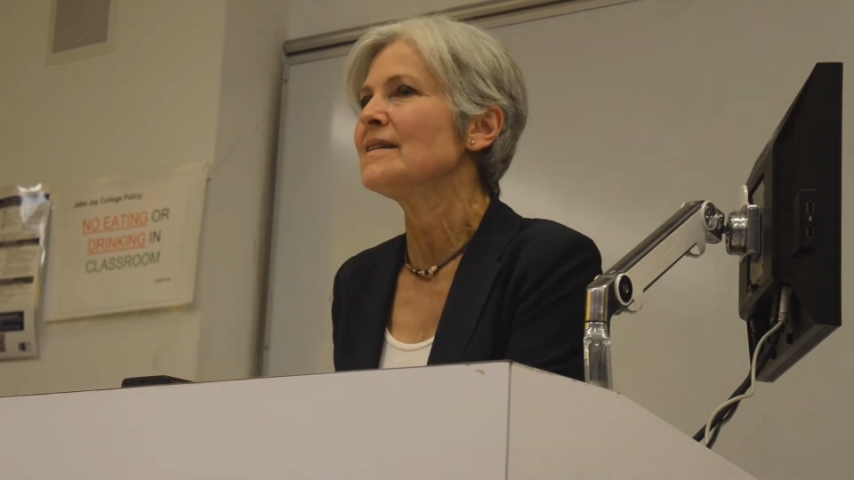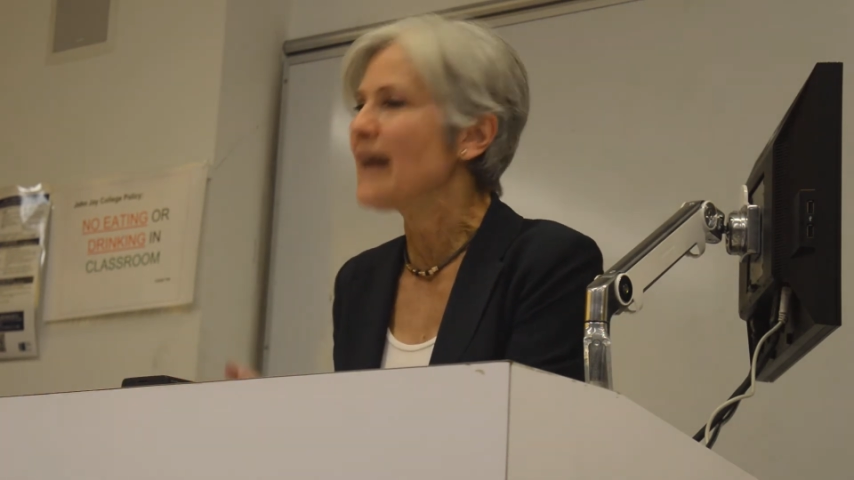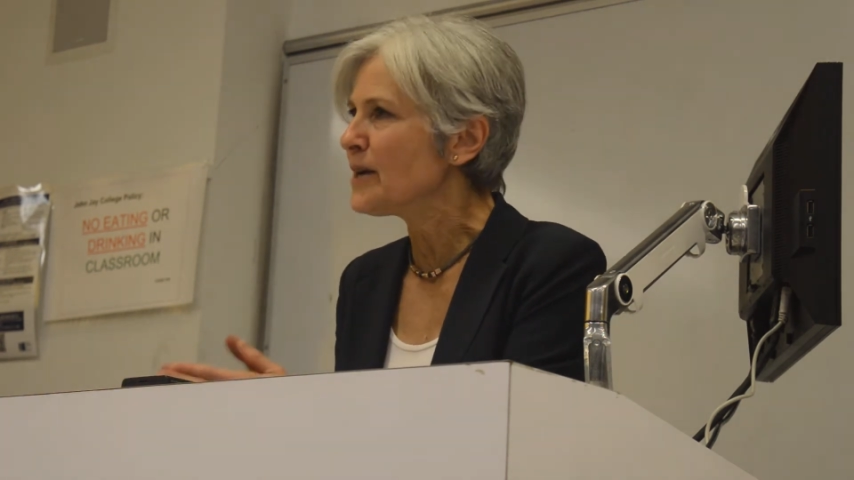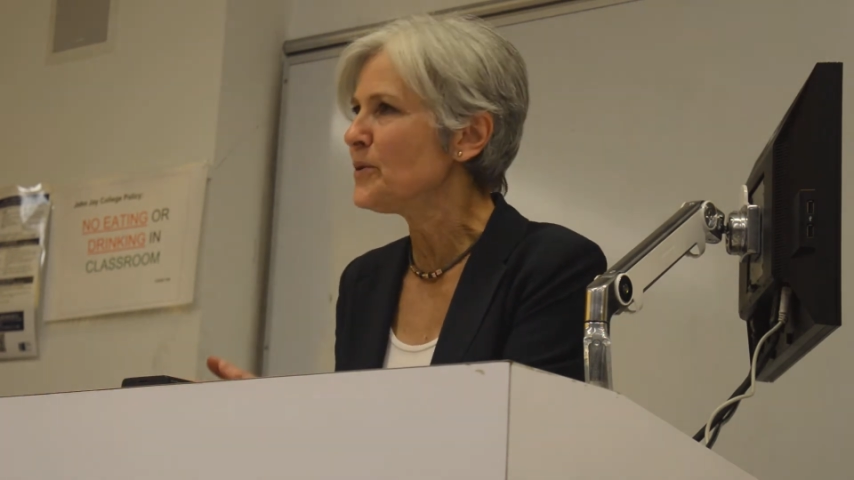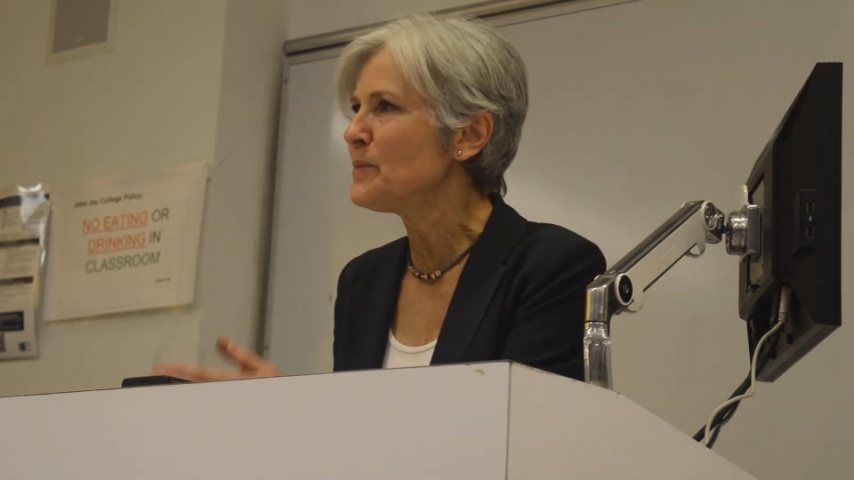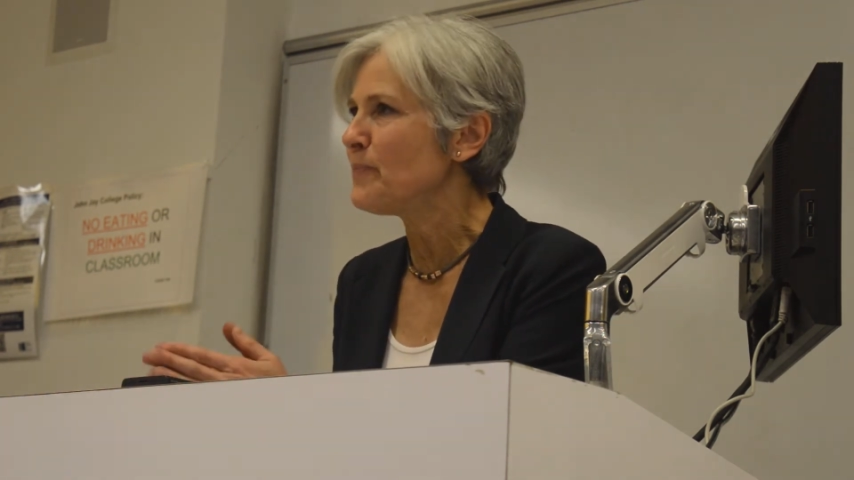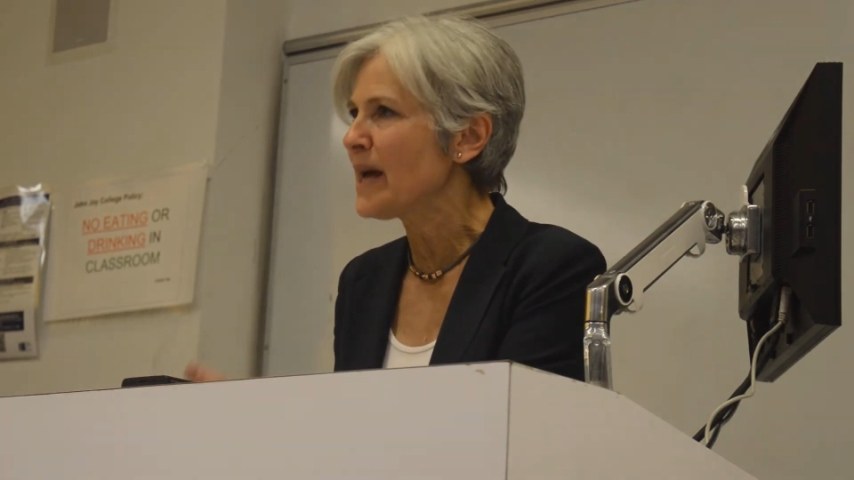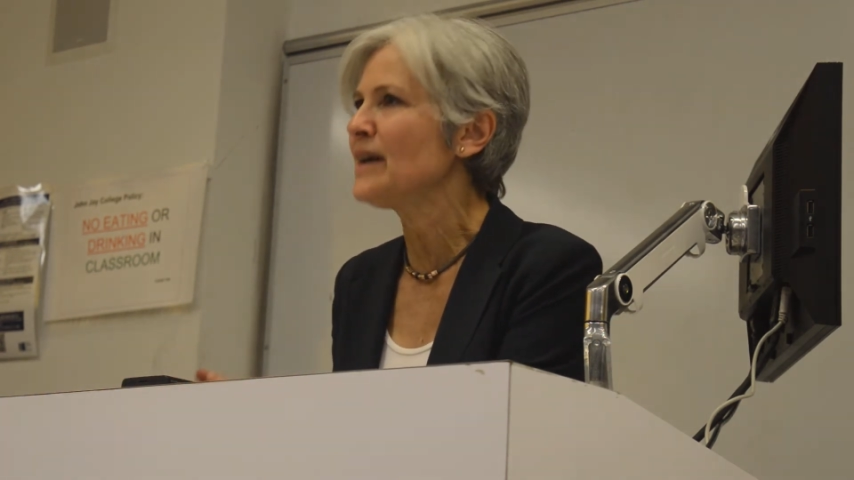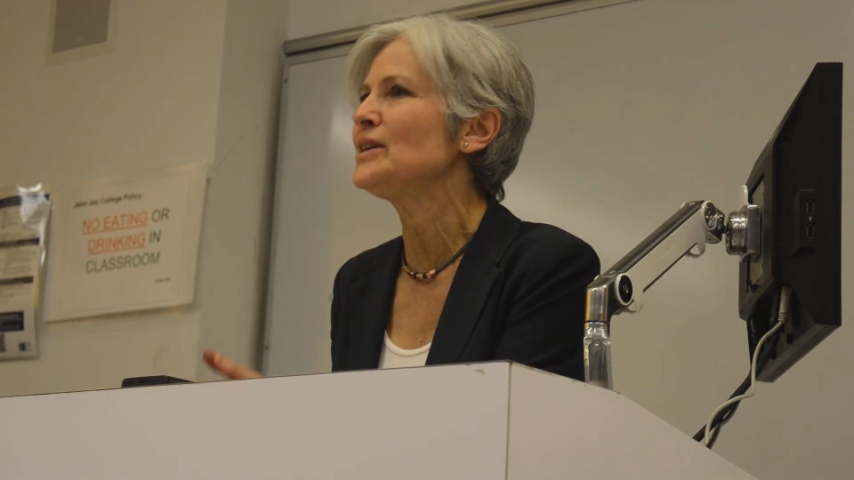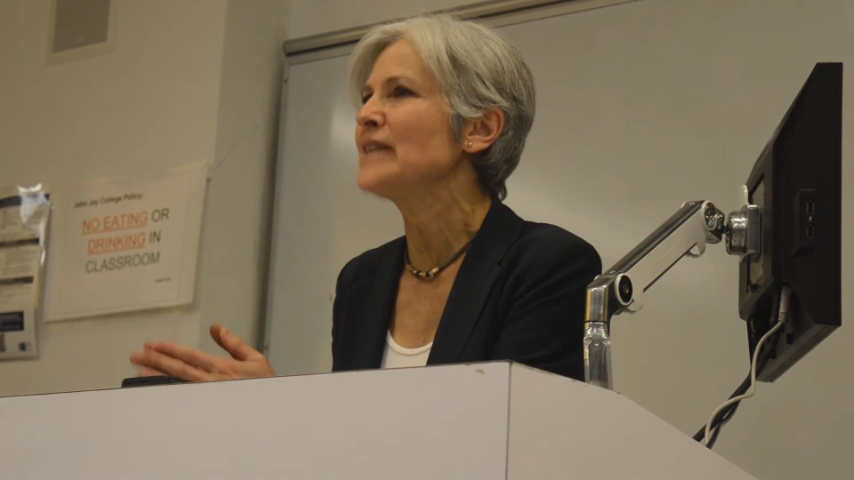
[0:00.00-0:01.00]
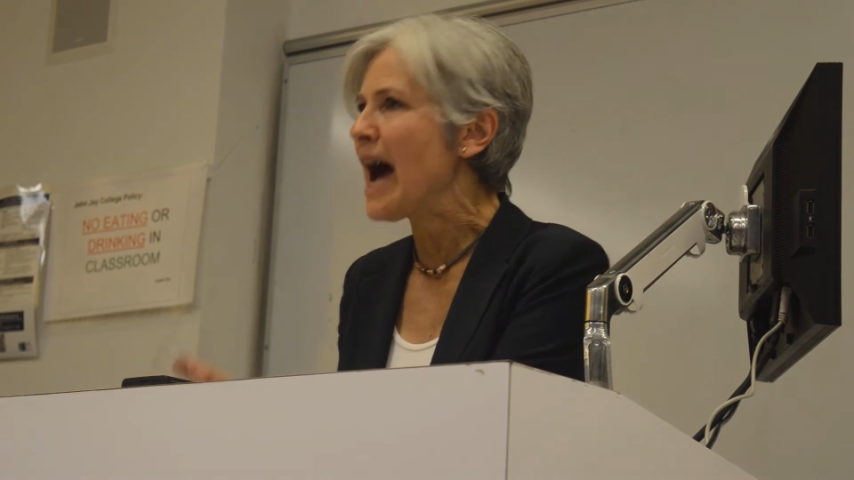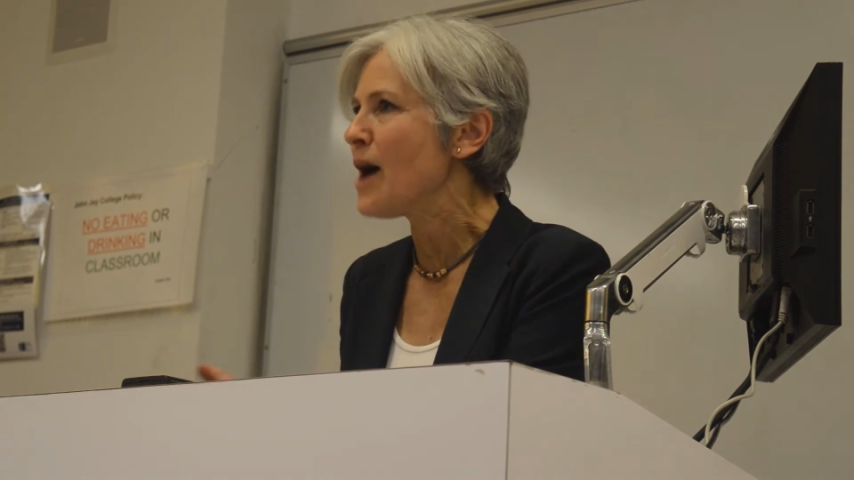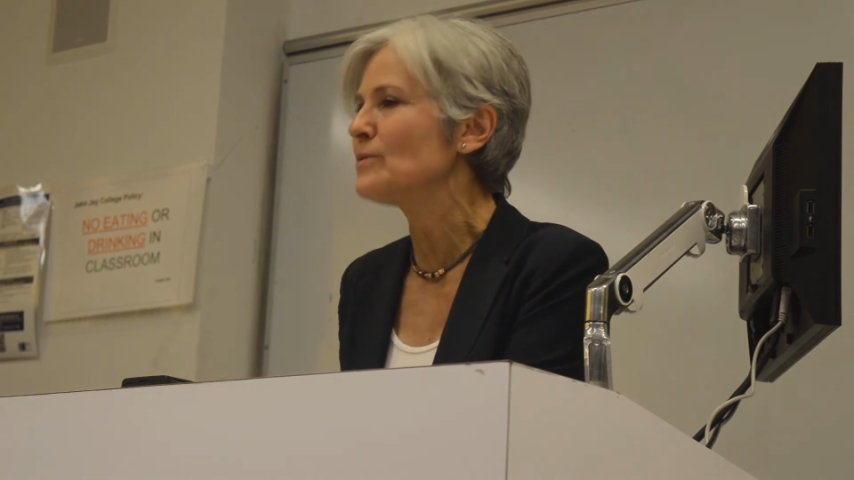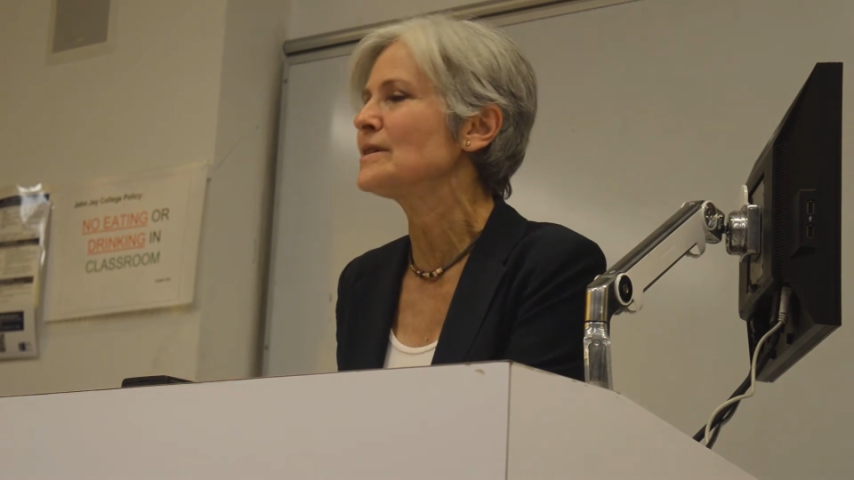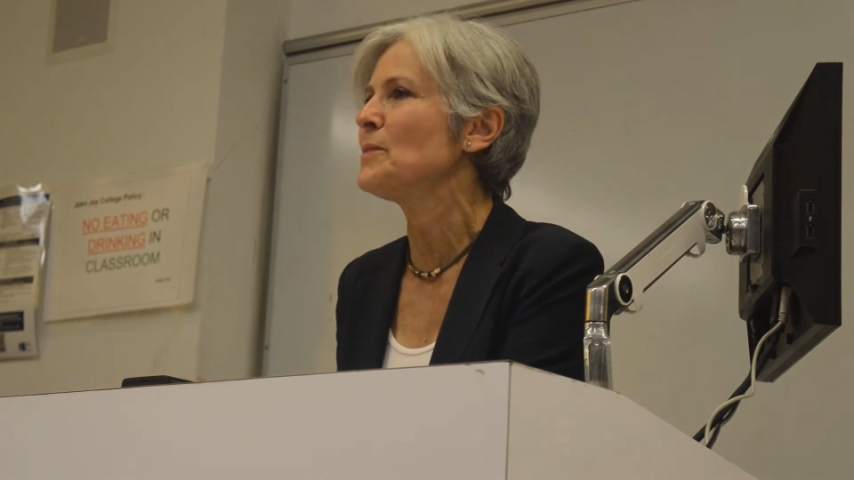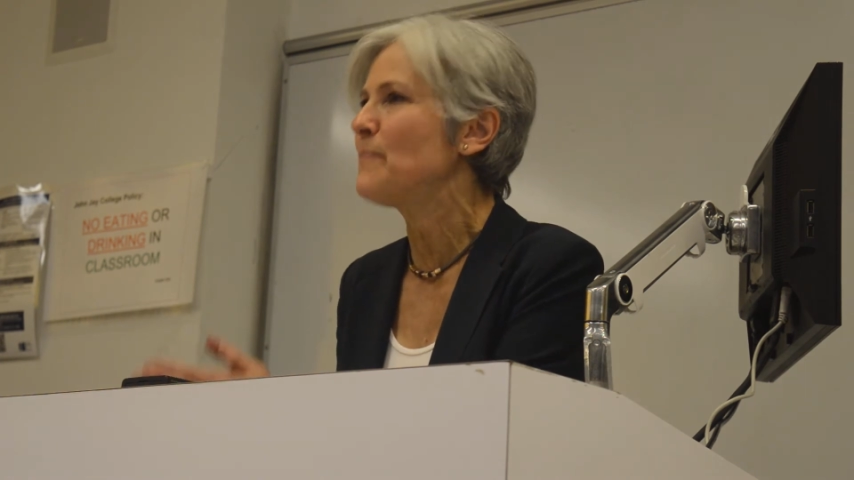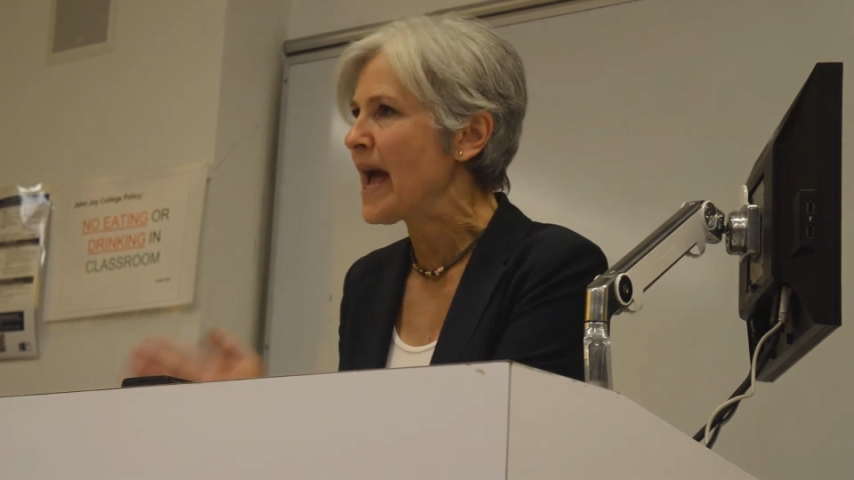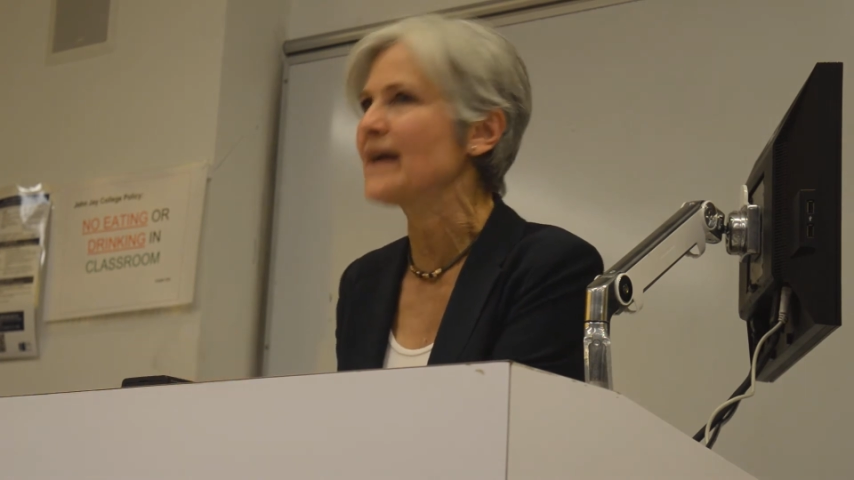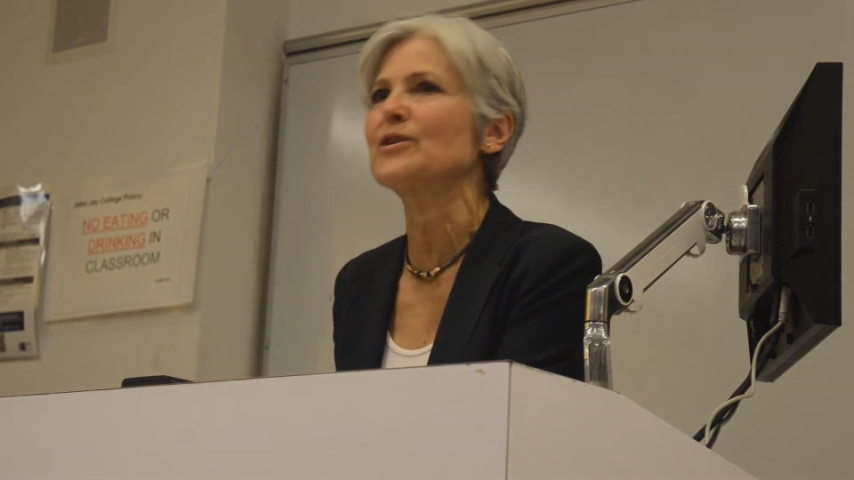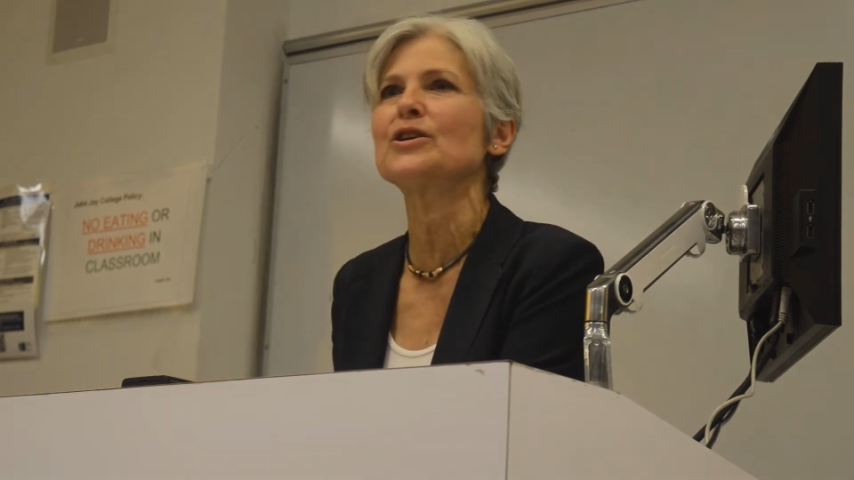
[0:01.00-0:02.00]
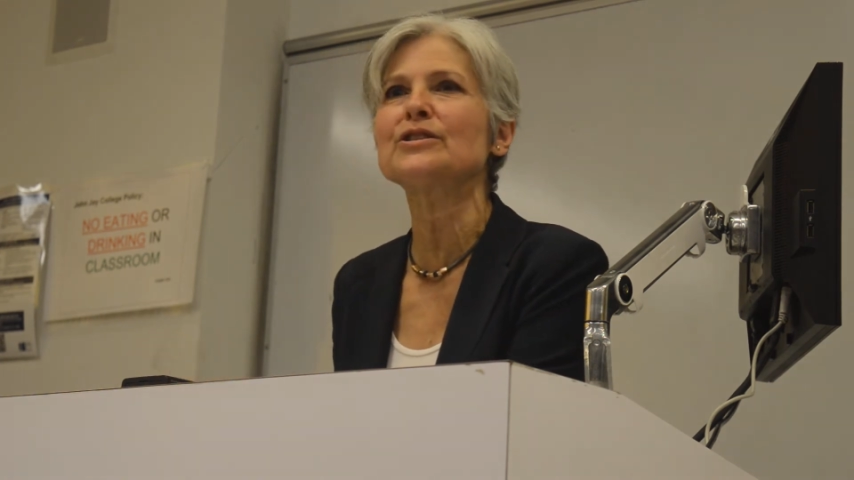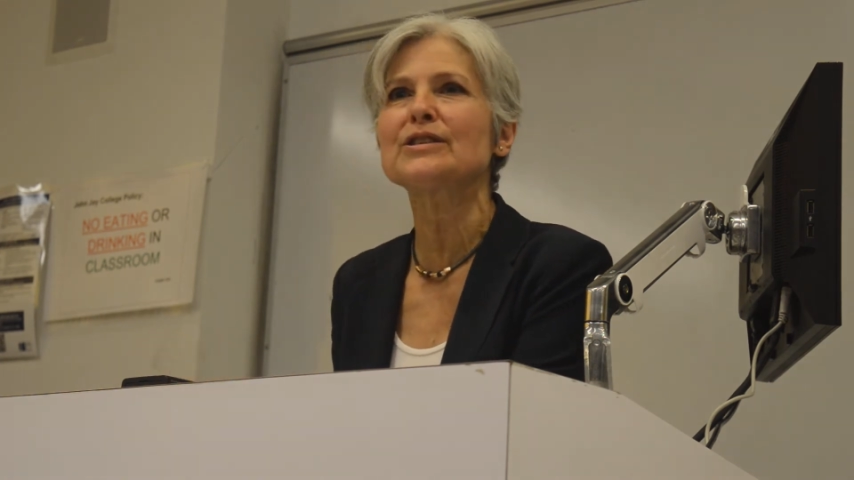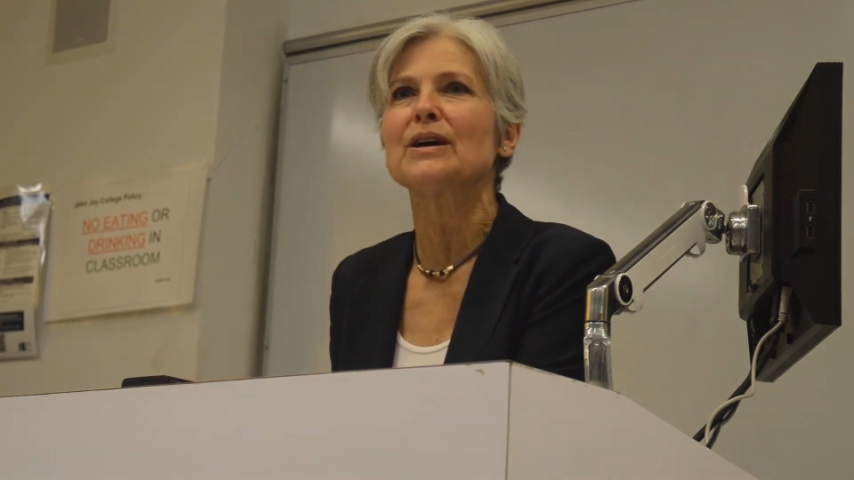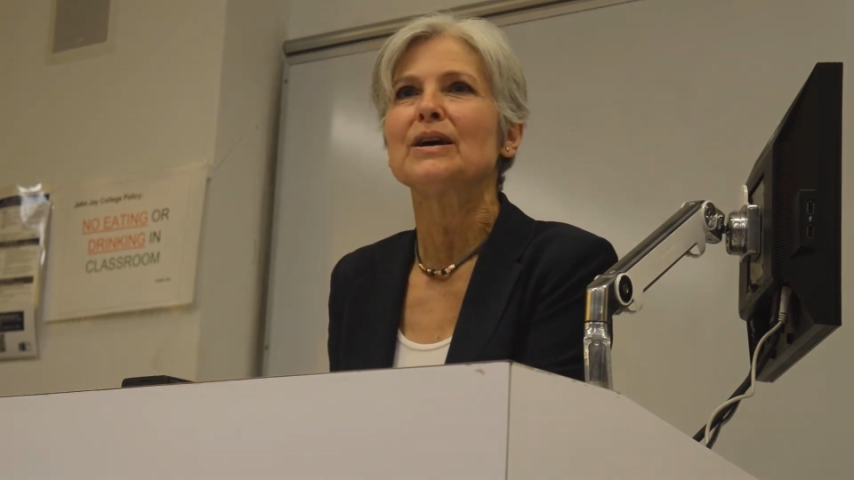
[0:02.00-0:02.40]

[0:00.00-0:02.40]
like we bailed out the bankers